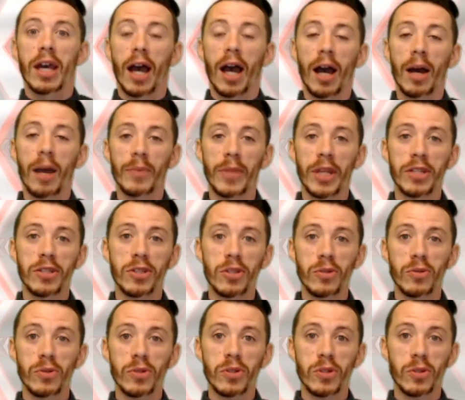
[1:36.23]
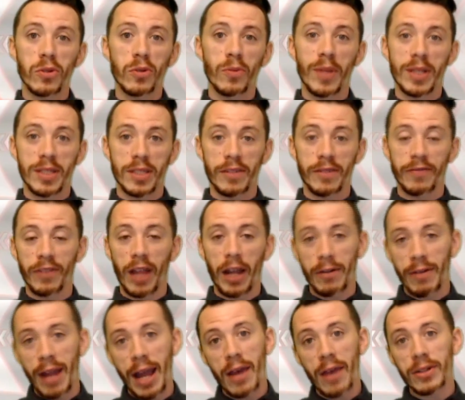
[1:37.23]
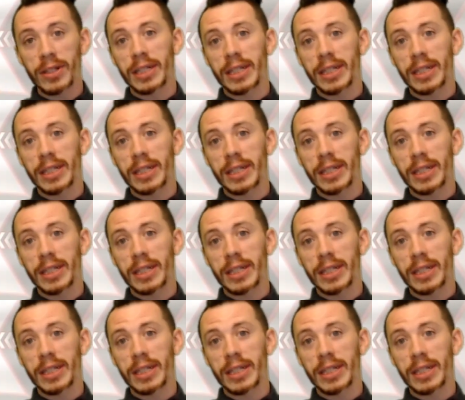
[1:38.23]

that is used to basically fly around,